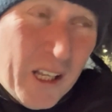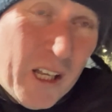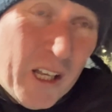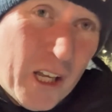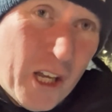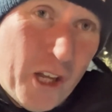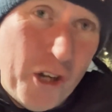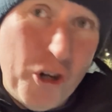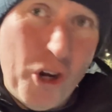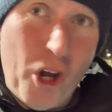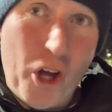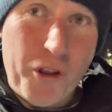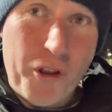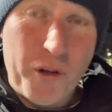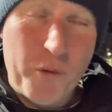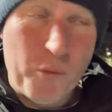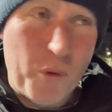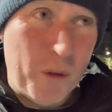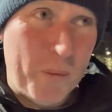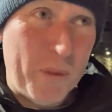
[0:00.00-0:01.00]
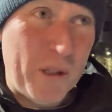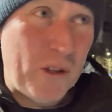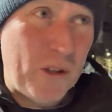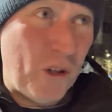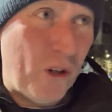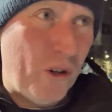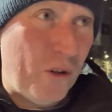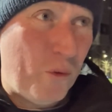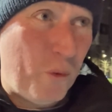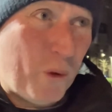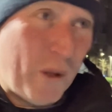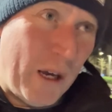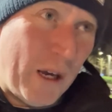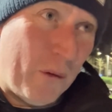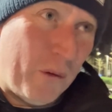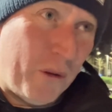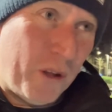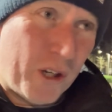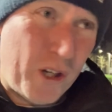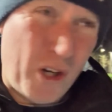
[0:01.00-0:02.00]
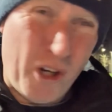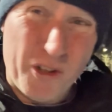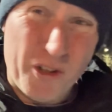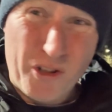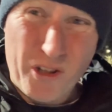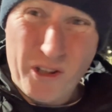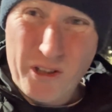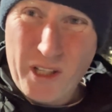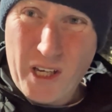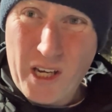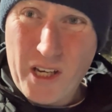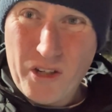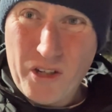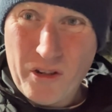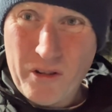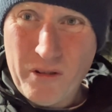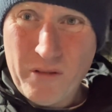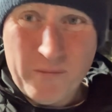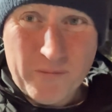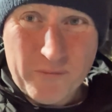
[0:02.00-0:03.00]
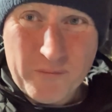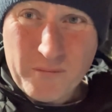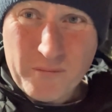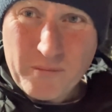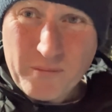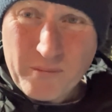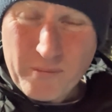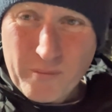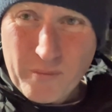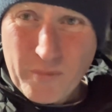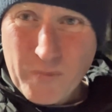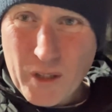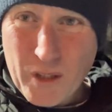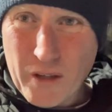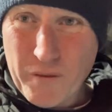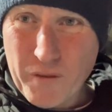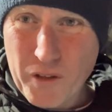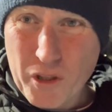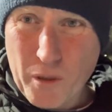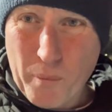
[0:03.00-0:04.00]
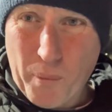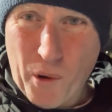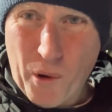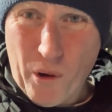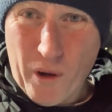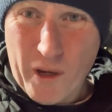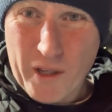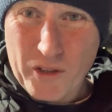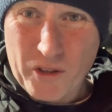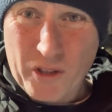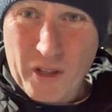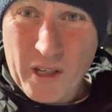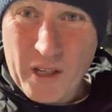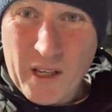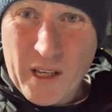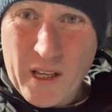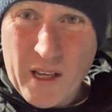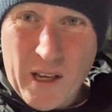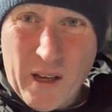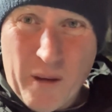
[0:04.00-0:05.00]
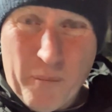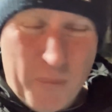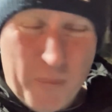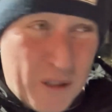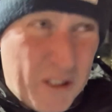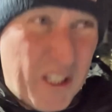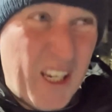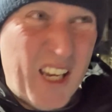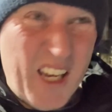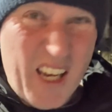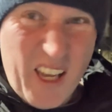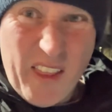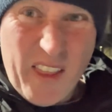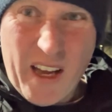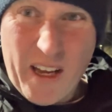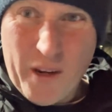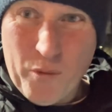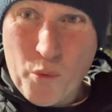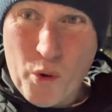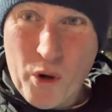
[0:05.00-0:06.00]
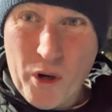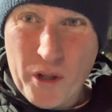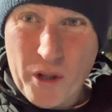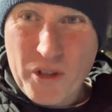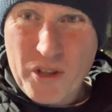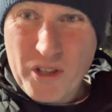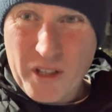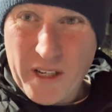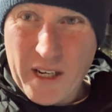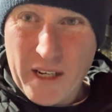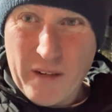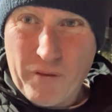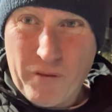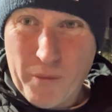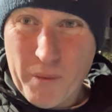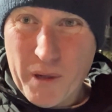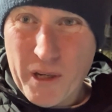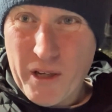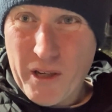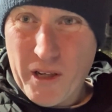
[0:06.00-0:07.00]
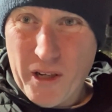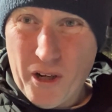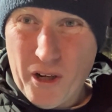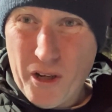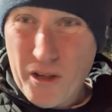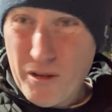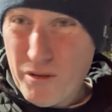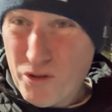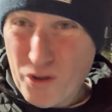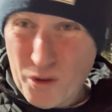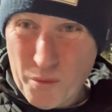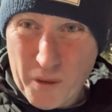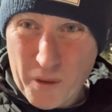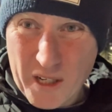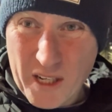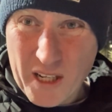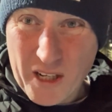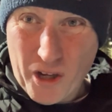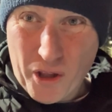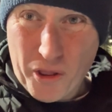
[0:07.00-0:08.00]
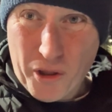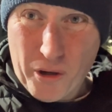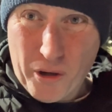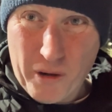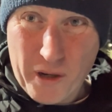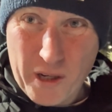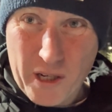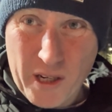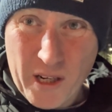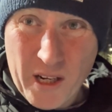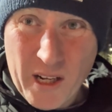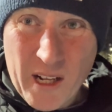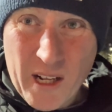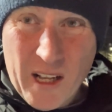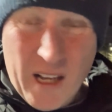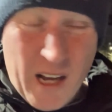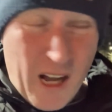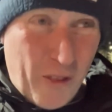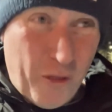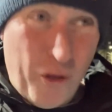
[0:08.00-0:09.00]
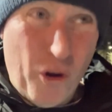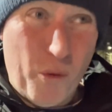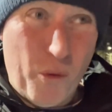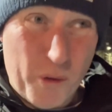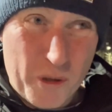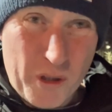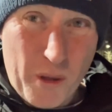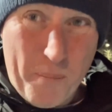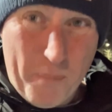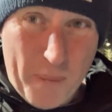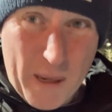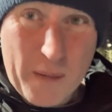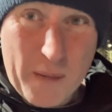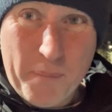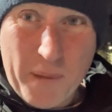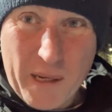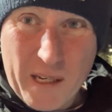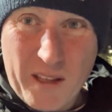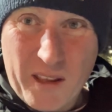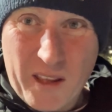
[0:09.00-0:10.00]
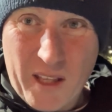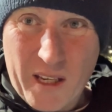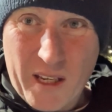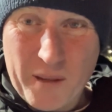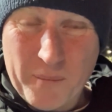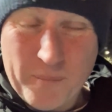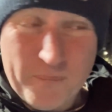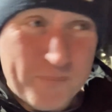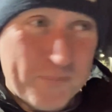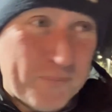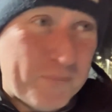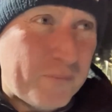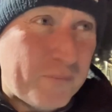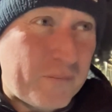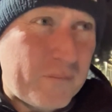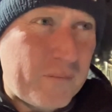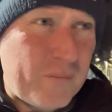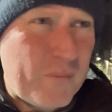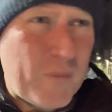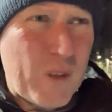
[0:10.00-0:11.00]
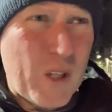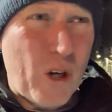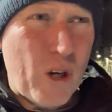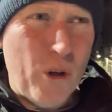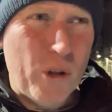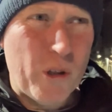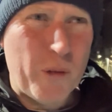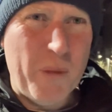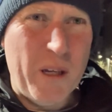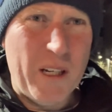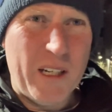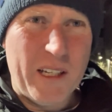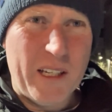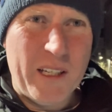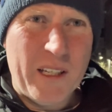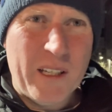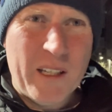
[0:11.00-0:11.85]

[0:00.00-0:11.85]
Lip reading: and nothing will be done without the consultation of the supporters. But to hear that in words tonight from somebody in authority, I thought was a big thing. Ultimately,